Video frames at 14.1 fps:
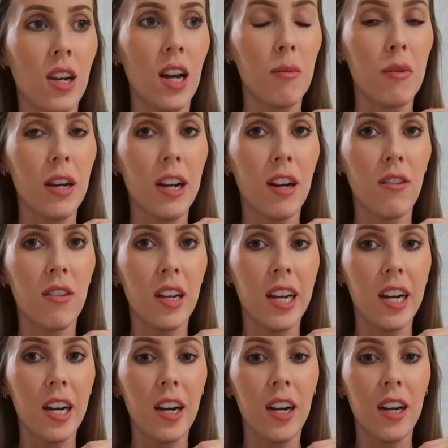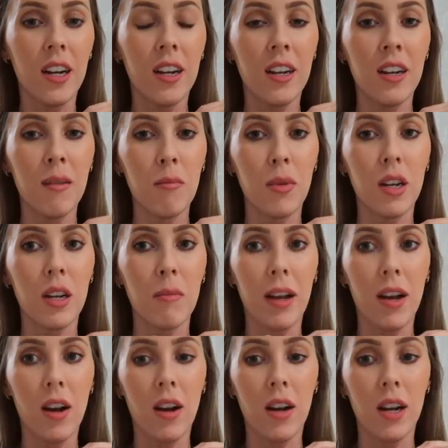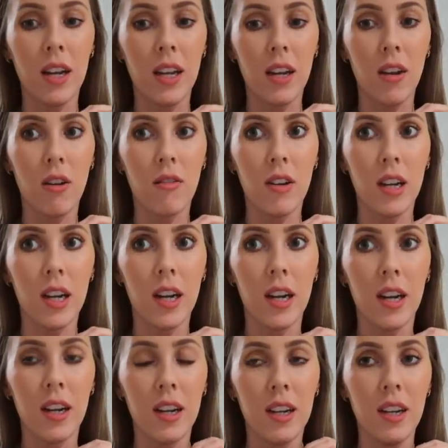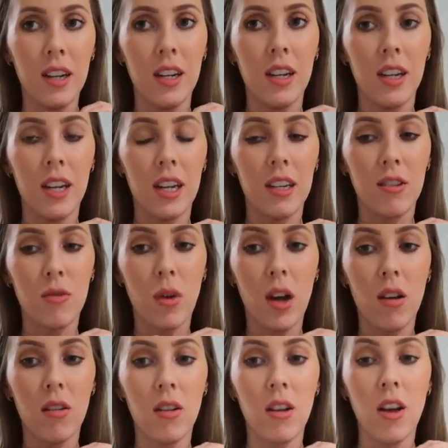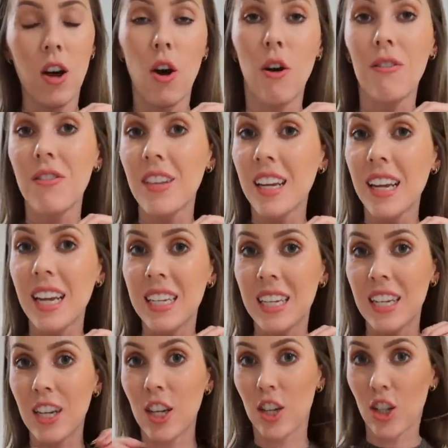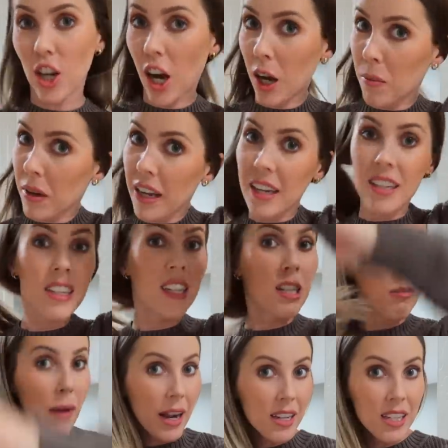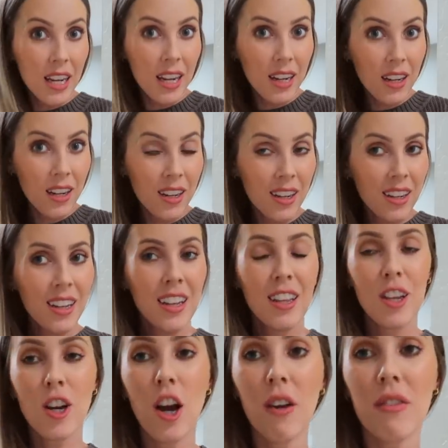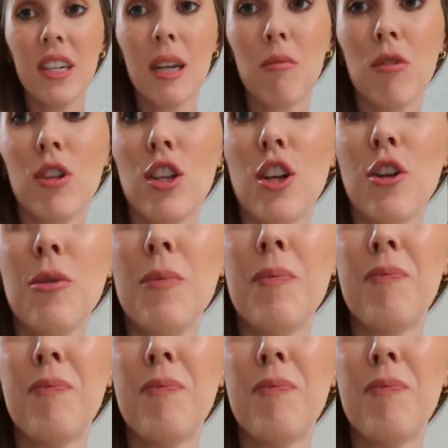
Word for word: Gotta bring it over here, put it in my car, and get it over here as well. Hopefully he did a good job inspecting the coffee table too.